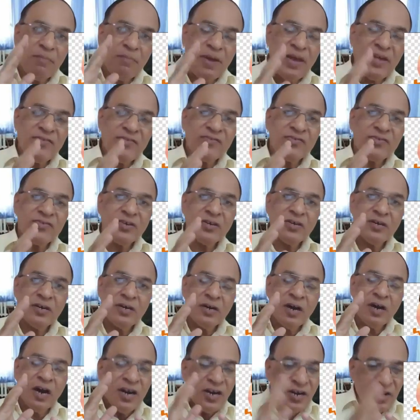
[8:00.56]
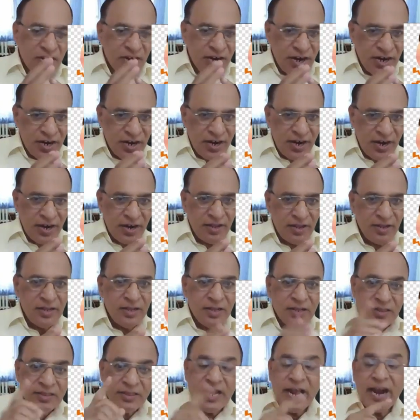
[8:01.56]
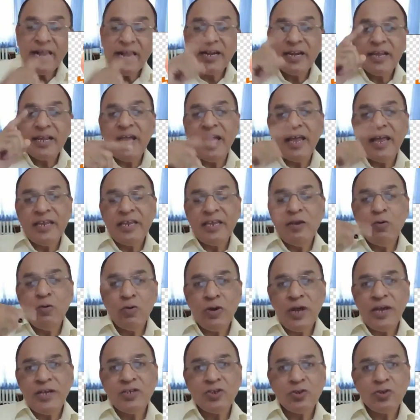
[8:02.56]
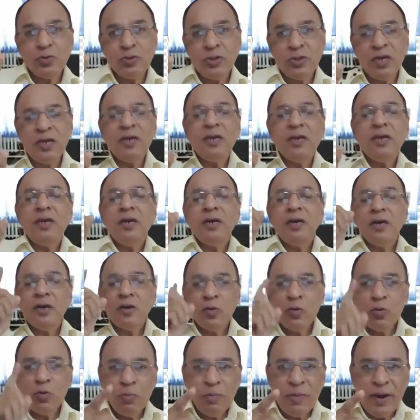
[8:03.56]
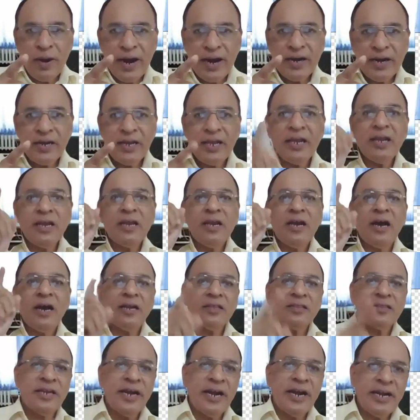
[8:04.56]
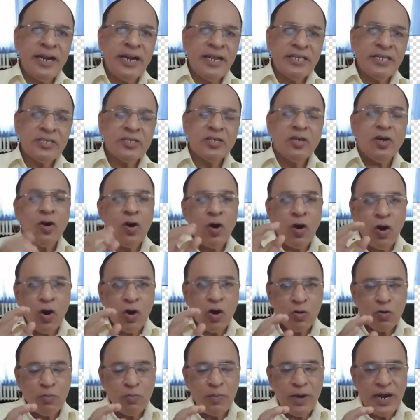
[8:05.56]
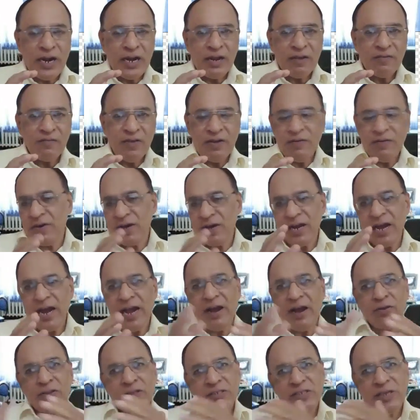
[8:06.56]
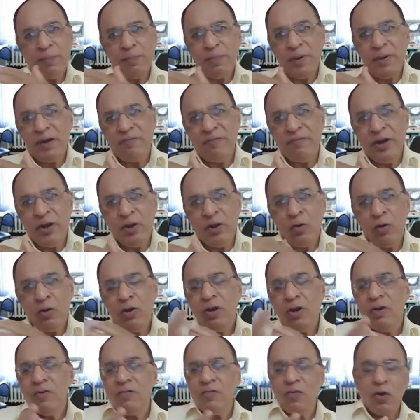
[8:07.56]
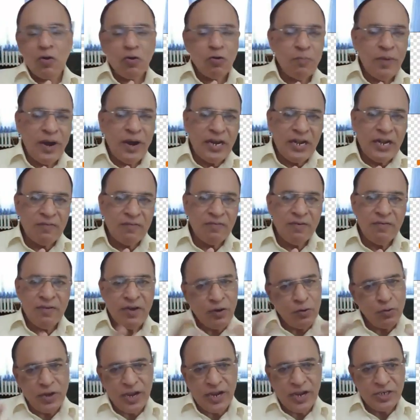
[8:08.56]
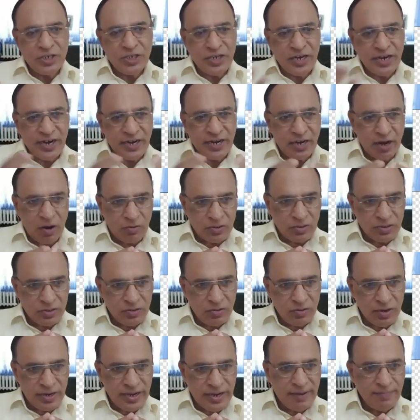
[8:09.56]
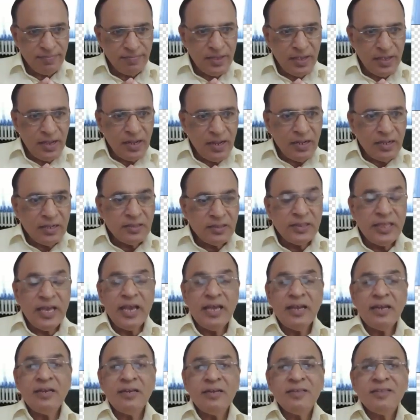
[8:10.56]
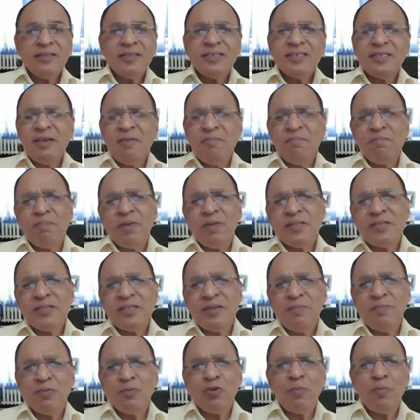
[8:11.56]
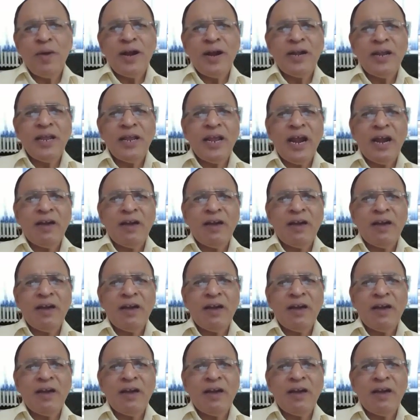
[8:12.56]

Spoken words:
remains untreated, that can give rise to the rheumatic arthritis or rheumatic fever. I have the separate video for rheumatic fever. You can check it out. Okay. Then the simple symptomatic